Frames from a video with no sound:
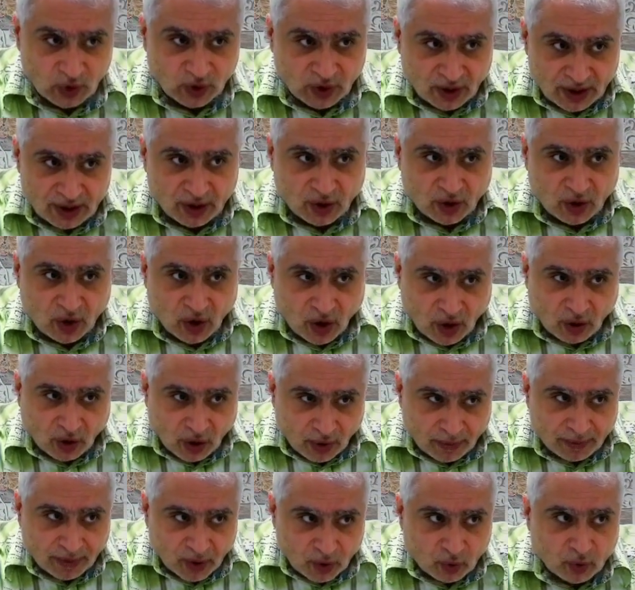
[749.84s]
with
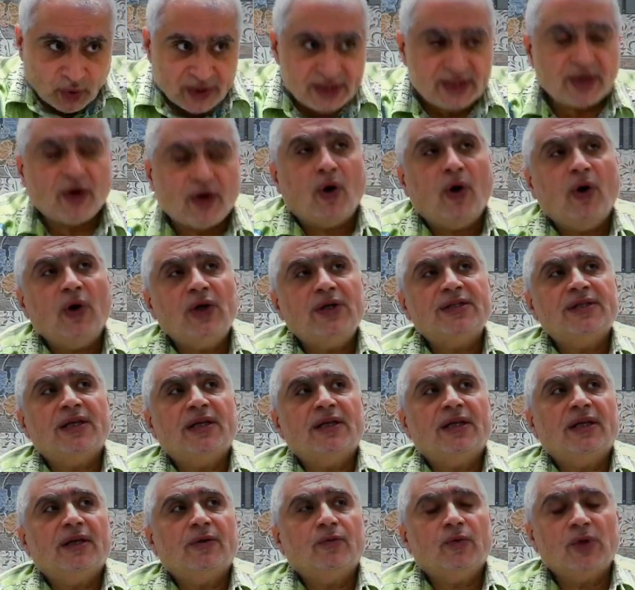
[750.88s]
all
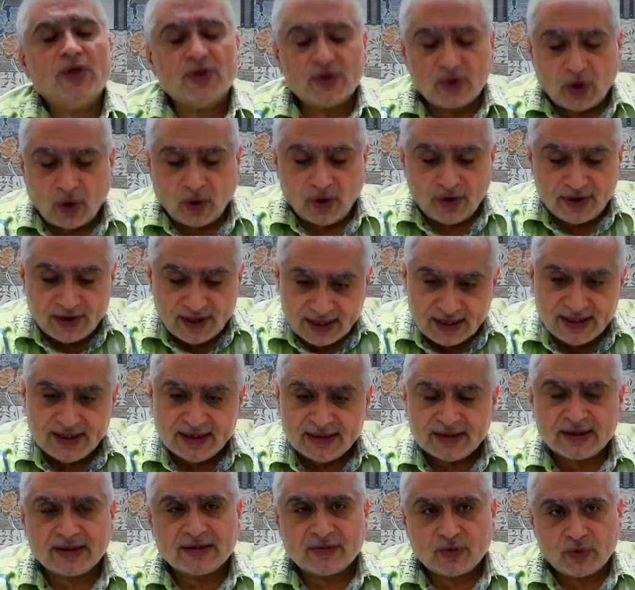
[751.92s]
these,
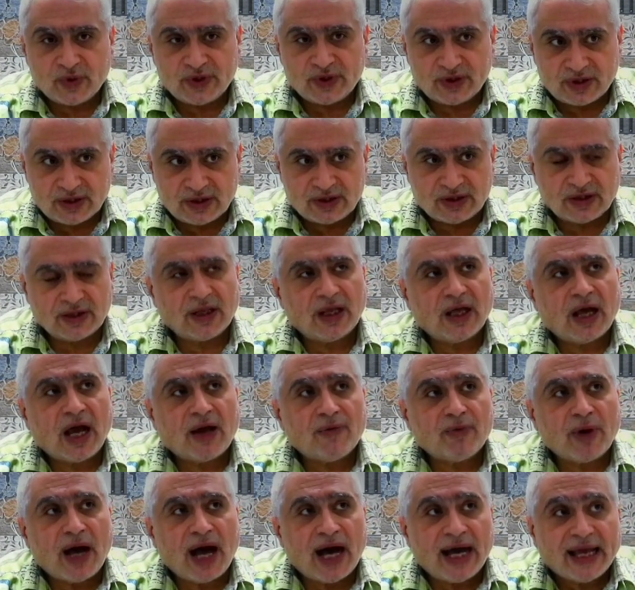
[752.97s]
I am
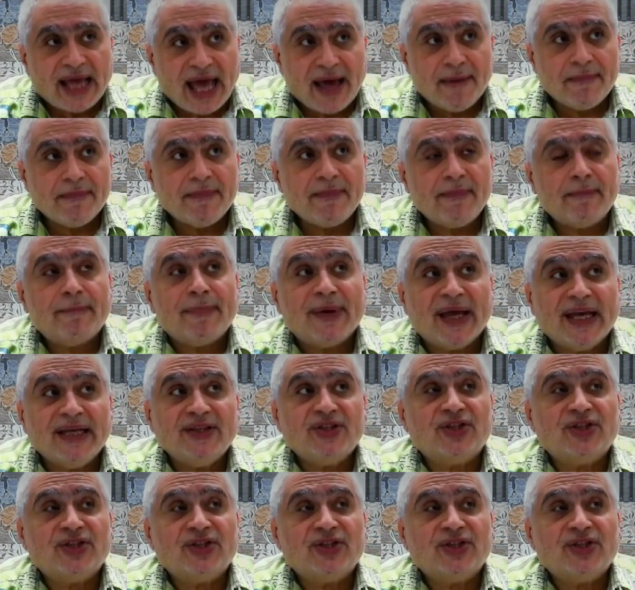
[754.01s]
patient of him.